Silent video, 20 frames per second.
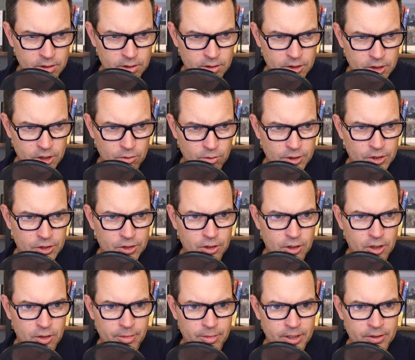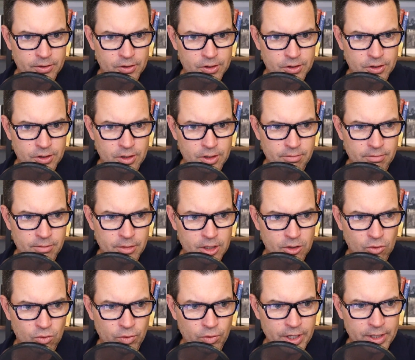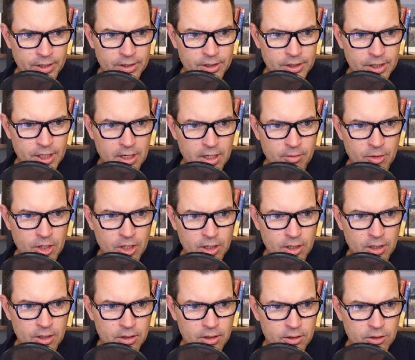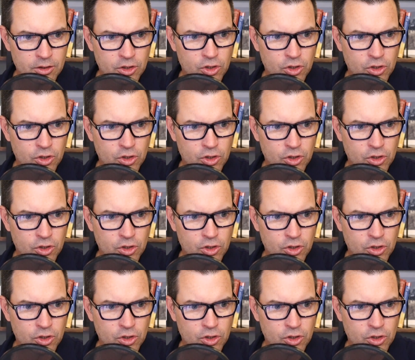So let's talk about some red teaming